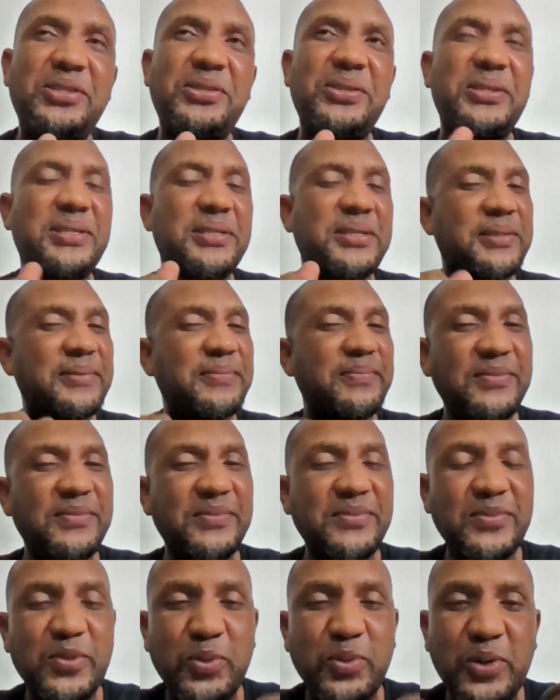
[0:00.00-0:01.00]
just
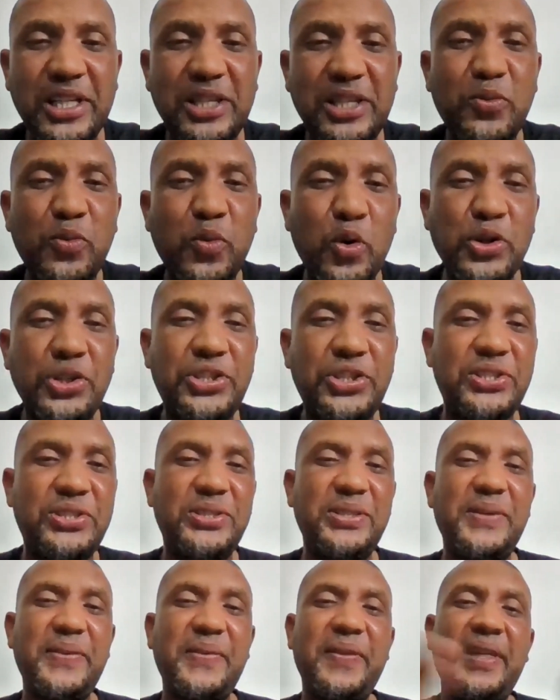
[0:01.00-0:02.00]
really whoosh